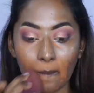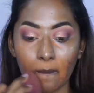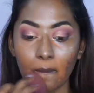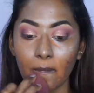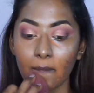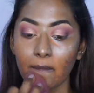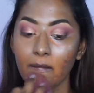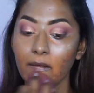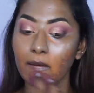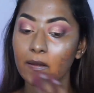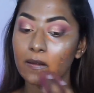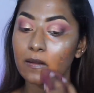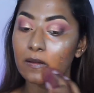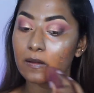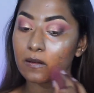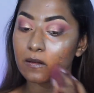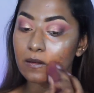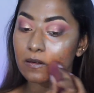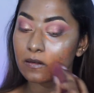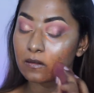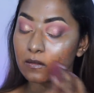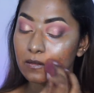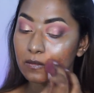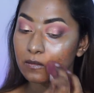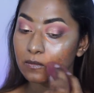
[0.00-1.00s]

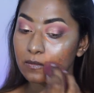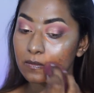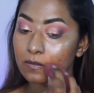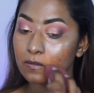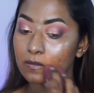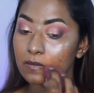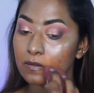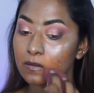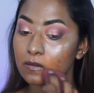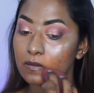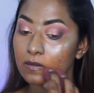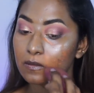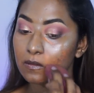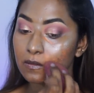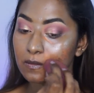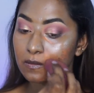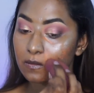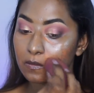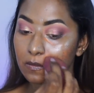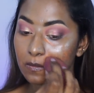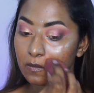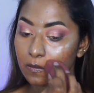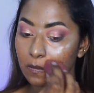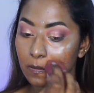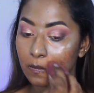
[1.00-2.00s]

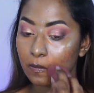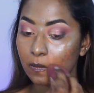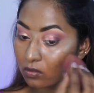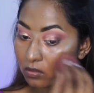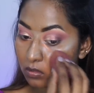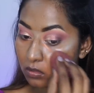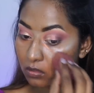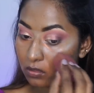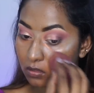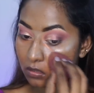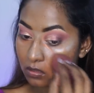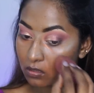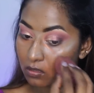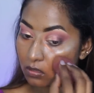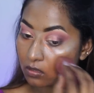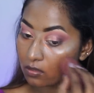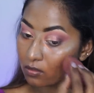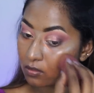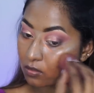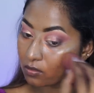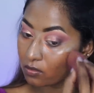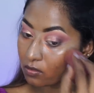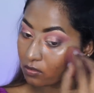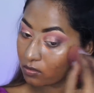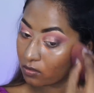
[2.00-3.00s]

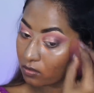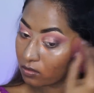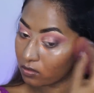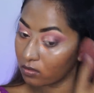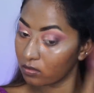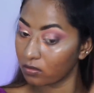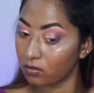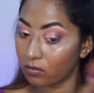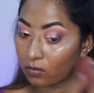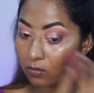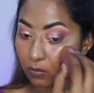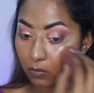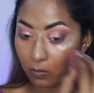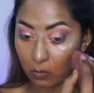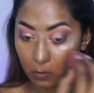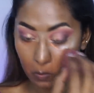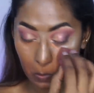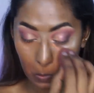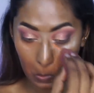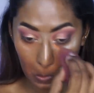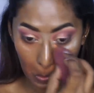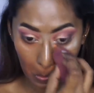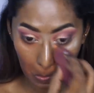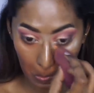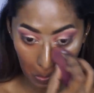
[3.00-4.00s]

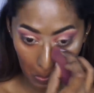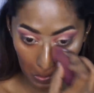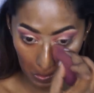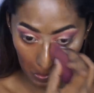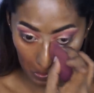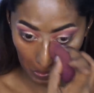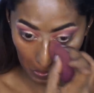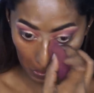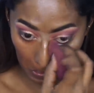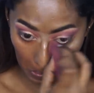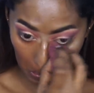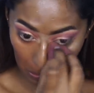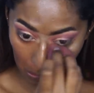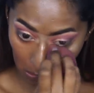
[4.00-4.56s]
Nothing is said.